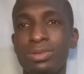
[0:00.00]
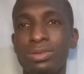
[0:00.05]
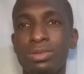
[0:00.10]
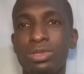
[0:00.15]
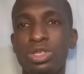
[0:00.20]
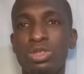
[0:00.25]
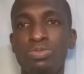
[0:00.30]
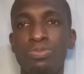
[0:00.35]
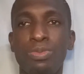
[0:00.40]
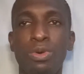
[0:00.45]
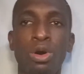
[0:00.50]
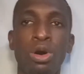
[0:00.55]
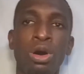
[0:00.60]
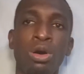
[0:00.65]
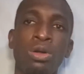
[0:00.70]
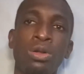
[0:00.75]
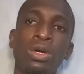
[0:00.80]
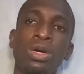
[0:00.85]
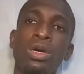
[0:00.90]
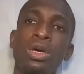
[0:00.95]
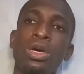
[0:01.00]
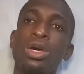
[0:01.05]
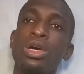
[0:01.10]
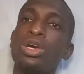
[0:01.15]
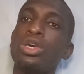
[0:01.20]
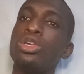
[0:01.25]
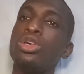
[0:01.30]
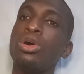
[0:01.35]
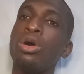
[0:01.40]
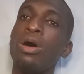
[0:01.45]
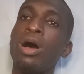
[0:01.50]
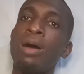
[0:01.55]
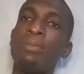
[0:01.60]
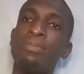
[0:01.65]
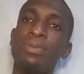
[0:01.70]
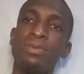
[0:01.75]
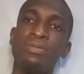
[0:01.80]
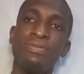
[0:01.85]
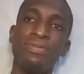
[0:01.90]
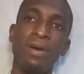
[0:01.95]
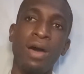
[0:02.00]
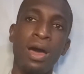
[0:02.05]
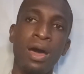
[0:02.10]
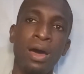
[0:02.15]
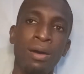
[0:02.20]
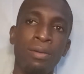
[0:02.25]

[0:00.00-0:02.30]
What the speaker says: spoil your amplifier.